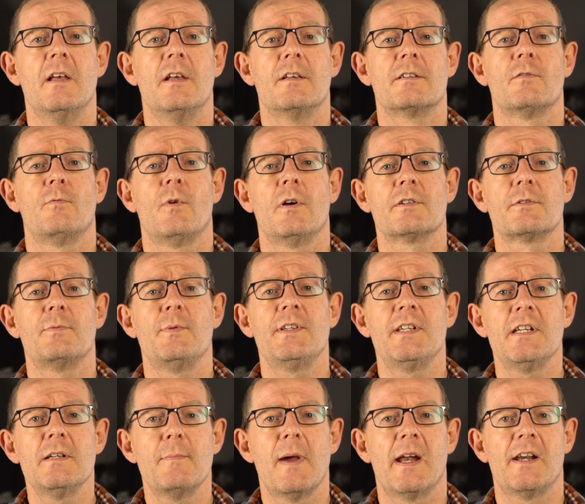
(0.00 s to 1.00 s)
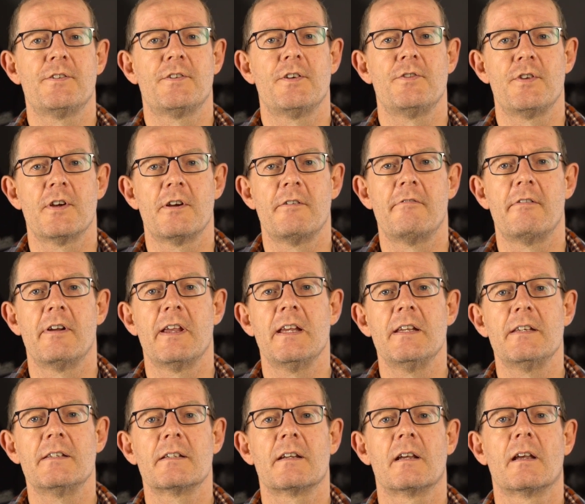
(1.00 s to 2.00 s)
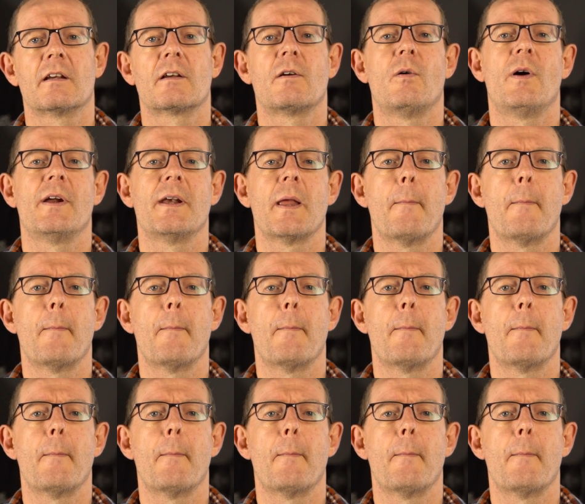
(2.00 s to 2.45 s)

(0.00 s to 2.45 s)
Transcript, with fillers: So whilst we did manage to generate quite